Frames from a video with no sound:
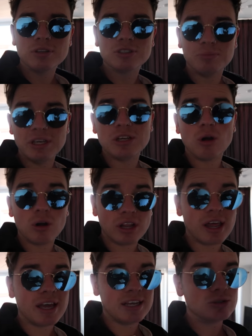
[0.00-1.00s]
To meet Connor
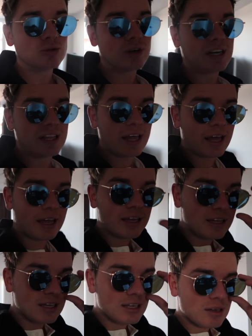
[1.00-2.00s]
there, he's already there.
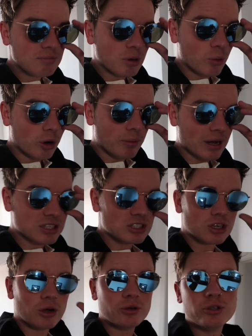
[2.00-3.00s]
But we're about
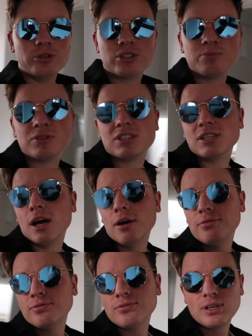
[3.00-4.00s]
to go and do some
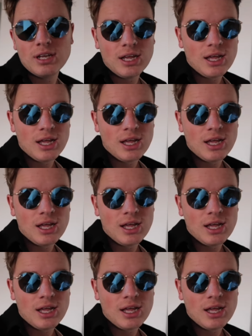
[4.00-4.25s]
stuff.